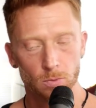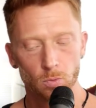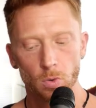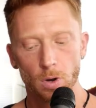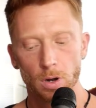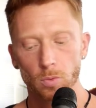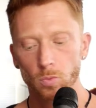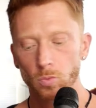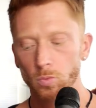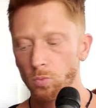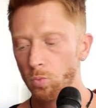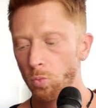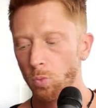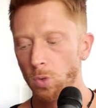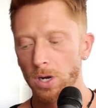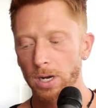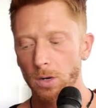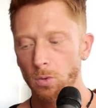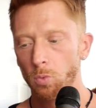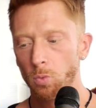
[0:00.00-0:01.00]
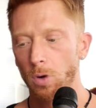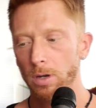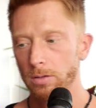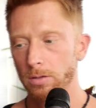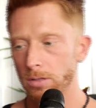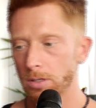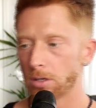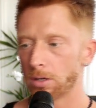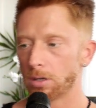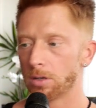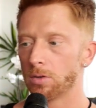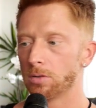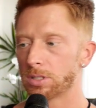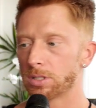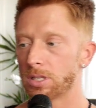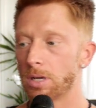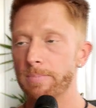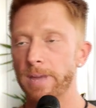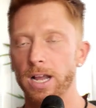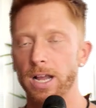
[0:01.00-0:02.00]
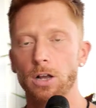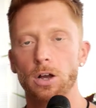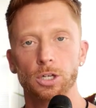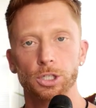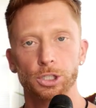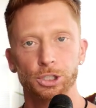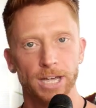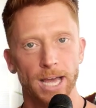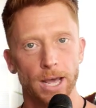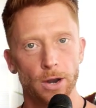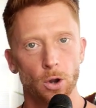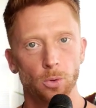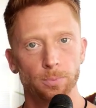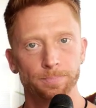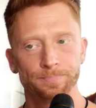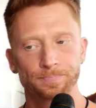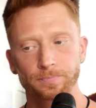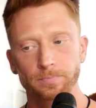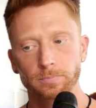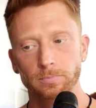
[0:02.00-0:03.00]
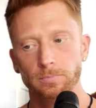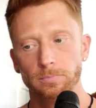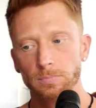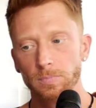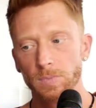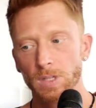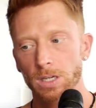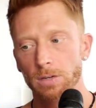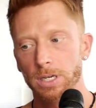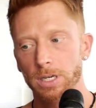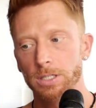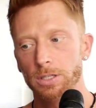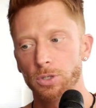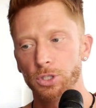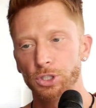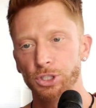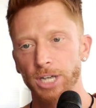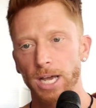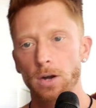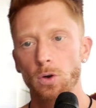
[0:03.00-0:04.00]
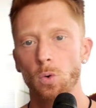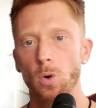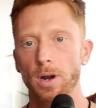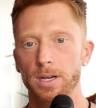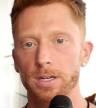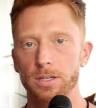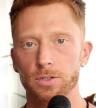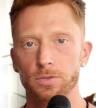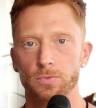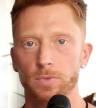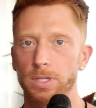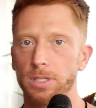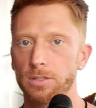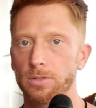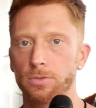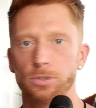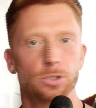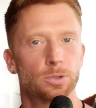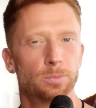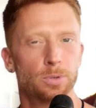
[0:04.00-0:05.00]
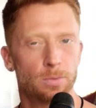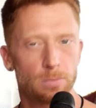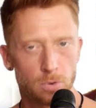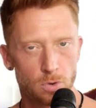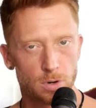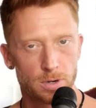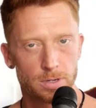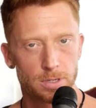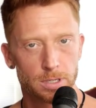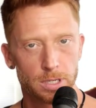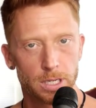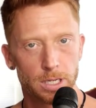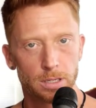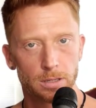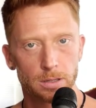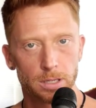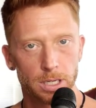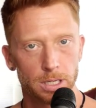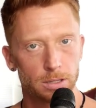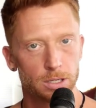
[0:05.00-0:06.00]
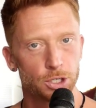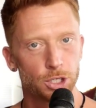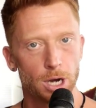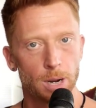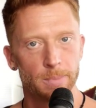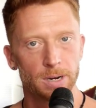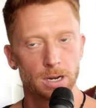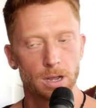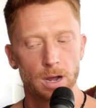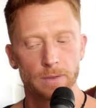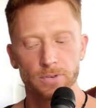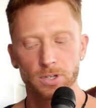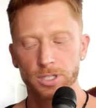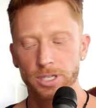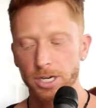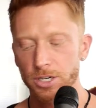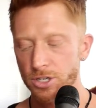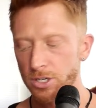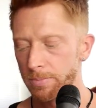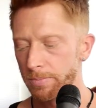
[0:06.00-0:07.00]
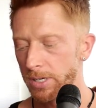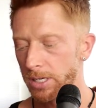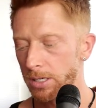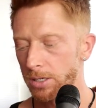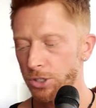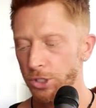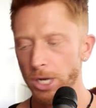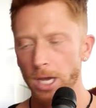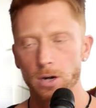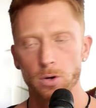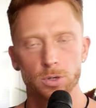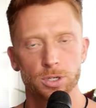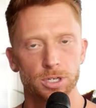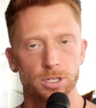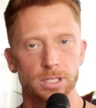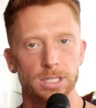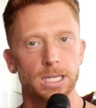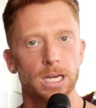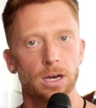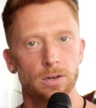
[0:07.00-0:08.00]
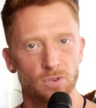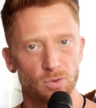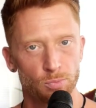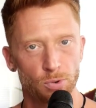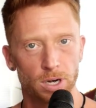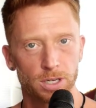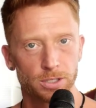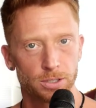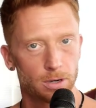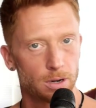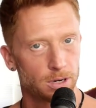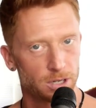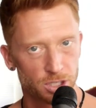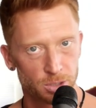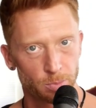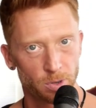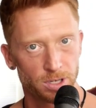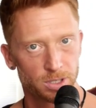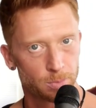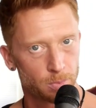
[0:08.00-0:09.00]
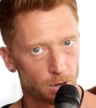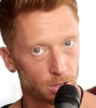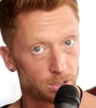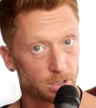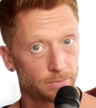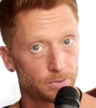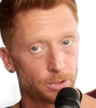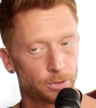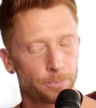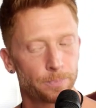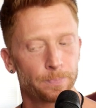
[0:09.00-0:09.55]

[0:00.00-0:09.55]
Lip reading: What some might call shadow. Right, so shadow work is super important in the shaman conversation, because shadow is just the unrepressed or unexpressed parts of you.